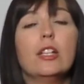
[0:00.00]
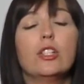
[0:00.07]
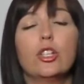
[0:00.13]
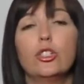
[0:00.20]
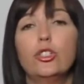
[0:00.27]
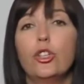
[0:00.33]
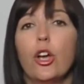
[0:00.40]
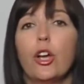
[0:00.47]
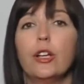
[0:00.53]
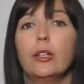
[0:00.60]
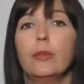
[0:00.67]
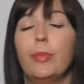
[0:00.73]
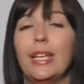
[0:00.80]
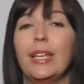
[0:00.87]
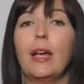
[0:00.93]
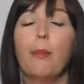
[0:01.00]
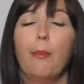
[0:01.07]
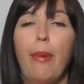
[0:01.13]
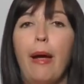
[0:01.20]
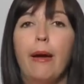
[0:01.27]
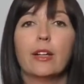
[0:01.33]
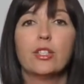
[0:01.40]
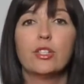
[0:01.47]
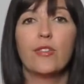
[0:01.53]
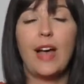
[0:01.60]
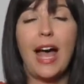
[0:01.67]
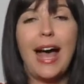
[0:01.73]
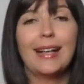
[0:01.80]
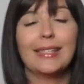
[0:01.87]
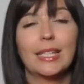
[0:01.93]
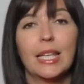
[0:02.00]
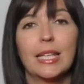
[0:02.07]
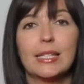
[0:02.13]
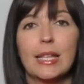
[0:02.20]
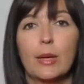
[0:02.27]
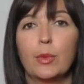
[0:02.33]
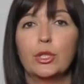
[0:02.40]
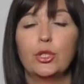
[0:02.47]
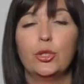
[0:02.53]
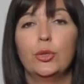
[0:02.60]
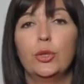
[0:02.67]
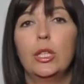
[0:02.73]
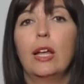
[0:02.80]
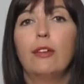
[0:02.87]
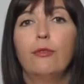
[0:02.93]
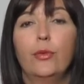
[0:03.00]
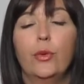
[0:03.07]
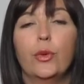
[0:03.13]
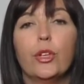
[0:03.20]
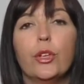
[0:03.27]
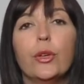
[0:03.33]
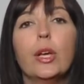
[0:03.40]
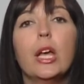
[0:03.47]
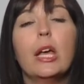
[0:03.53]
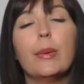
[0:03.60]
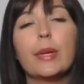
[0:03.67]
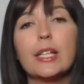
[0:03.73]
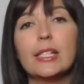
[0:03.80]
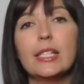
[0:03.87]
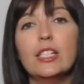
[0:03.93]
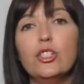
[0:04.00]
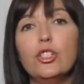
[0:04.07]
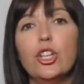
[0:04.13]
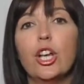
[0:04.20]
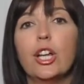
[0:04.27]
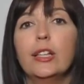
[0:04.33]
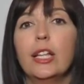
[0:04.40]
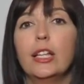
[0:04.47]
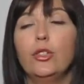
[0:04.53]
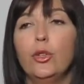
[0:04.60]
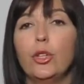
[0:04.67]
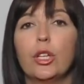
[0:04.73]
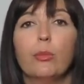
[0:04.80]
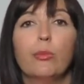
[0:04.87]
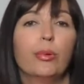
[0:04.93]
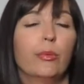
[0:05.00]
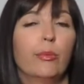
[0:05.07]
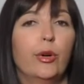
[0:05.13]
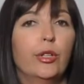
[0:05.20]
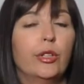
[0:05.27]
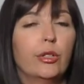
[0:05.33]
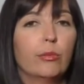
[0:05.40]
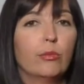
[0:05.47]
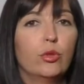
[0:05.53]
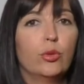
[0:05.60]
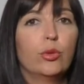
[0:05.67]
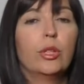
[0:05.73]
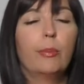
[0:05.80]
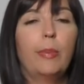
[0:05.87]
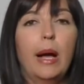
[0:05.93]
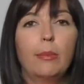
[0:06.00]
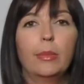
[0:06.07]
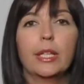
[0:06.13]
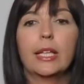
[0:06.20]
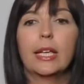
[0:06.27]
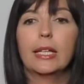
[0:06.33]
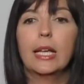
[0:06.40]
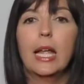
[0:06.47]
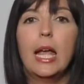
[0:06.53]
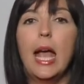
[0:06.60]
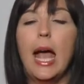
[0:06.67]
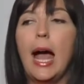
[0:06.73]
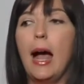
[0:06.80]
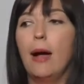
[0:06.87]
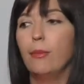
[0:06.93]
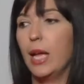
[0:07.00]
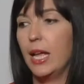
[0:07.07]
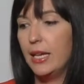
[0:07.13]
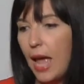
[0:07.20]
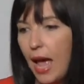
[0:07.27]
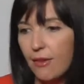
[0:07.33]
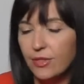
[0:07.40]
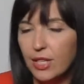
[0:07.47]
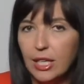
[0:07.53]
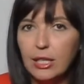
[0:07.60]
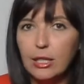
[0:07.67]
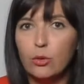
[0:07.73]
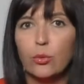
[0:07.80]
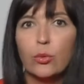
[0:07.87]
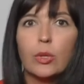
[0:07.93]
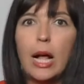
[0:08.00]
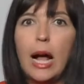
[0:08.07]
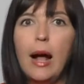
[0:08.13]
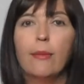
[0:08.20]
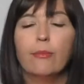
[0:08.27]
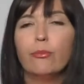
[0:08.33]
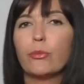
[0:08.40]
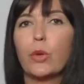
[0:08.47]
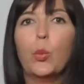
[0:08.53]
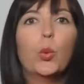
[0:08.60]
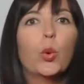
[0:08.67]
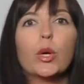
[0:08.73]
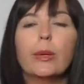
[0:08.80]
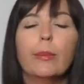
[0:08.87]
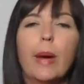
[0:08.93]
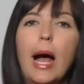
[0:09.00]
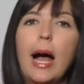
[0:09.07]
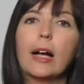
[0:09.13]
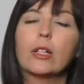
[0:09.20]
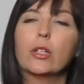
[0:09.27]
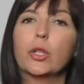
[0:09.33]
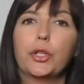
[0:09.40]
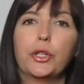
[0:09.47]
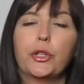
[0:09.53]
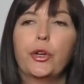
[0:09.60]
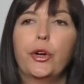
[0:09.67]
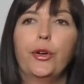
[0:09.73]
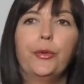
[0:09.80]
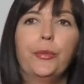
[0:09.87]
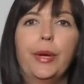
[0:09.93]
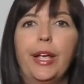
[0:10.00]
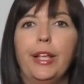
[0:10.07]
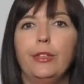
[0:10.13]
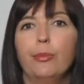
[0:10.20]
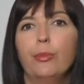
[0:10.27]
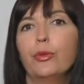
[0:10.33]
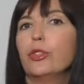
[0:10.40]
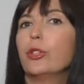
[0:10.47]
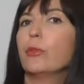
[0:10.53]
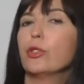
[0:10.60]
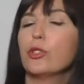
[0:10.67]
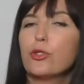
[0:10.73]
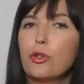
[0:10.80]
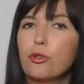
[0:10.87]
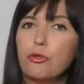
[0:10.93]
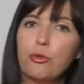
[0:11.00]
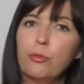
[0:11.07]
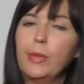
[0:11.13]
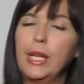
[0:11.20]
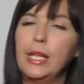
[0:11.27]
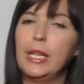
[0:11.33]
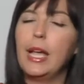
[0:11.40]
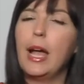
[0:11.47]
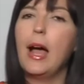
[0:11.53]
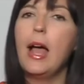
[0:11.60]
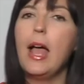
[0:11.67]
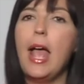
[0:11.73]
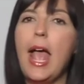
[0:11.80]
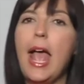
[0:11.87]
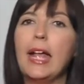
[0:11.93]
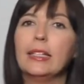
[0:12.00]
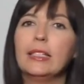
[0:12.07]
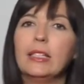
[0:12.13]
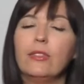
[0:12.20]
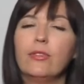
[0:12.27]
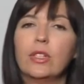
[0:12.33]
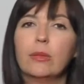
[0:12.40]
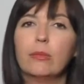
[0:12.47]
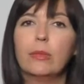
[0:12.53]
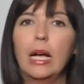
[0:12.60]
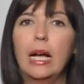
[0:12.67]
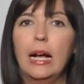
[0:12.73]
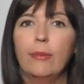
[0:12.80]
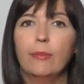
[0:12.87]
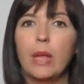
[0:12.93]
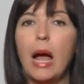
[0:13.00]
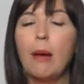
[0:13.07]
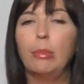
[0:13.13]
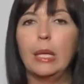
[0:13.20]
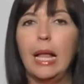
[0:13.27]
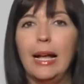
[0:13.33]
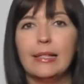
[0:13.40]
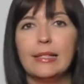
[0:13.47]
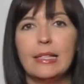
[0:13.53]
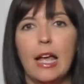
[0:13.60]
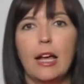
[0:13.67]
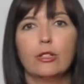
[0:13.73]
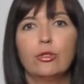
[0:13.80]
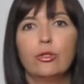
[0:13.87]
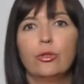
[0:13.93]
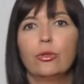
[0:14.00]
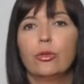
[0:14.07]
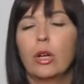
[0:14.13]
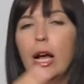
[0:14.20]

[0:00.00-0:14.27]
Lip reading: So don't be embarrassed of asking someone to do that for you, because in turn then you can promote them to the public and have their little watermark logo where you put them on social media and give them a blast out to